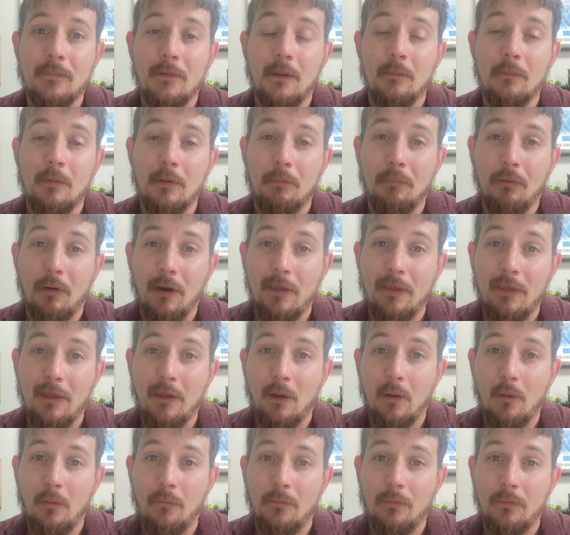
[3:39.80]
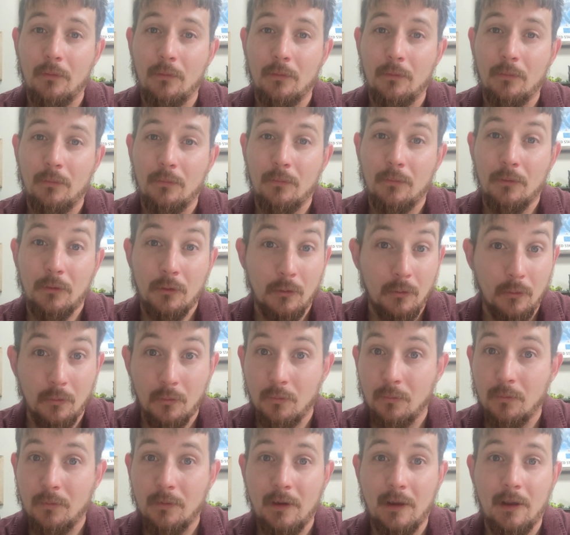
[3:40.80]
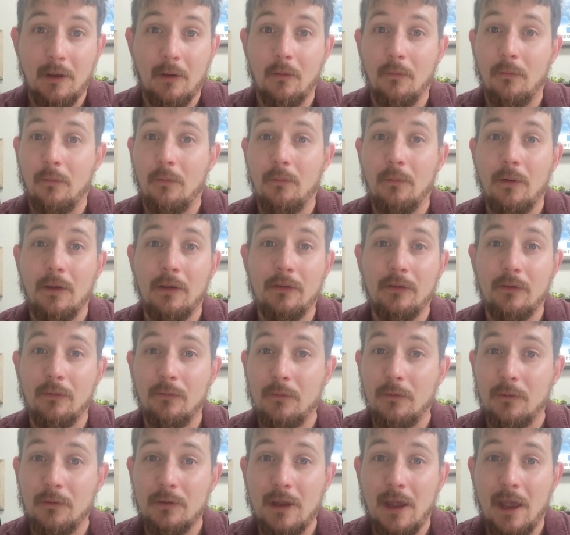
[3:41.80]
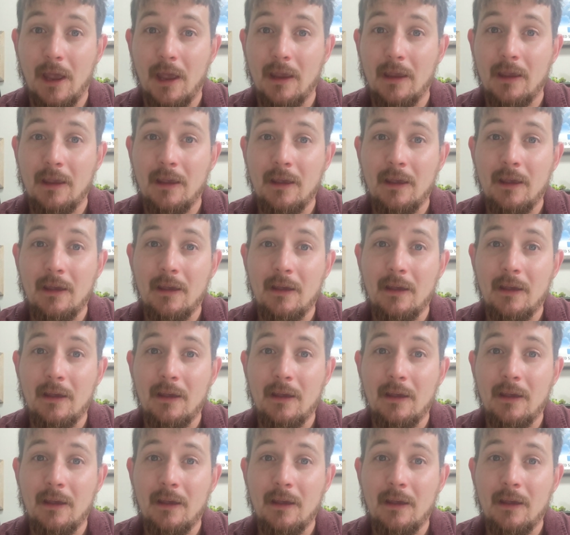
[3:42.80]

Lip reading: I'm going to pray that over you and over the rest of your day.